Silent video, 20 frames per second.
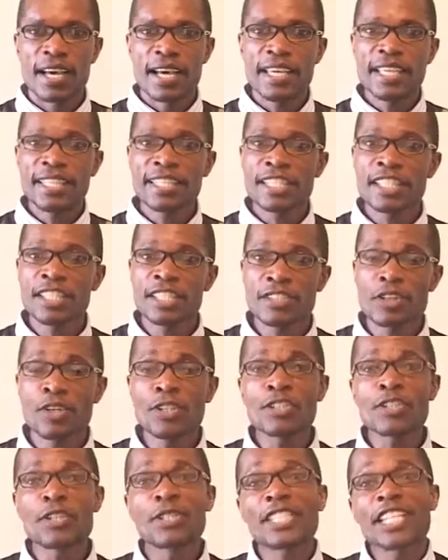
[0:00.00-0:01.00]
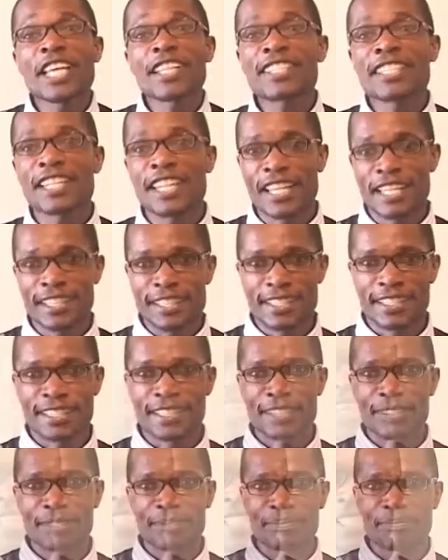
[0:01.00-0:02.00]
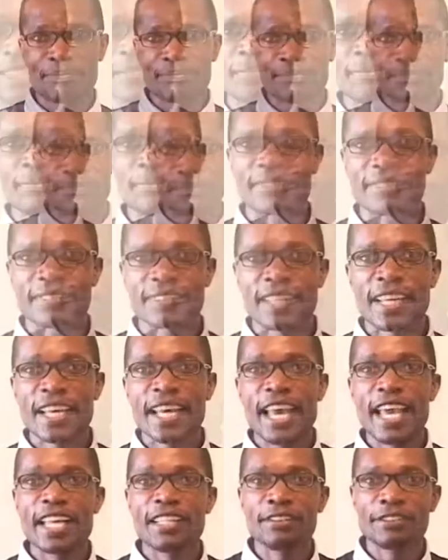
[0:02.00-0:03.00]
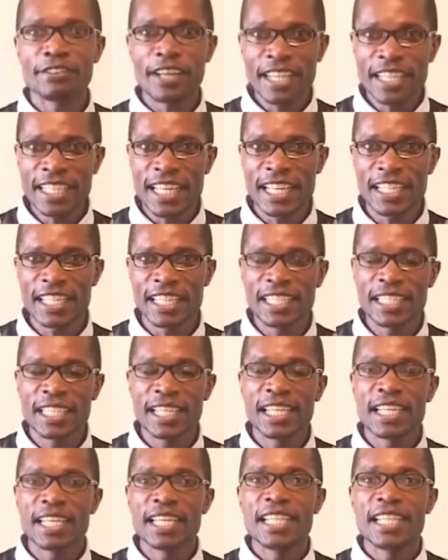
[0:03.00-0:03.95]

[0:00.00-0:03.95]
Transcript: It is also tasteless. And finally,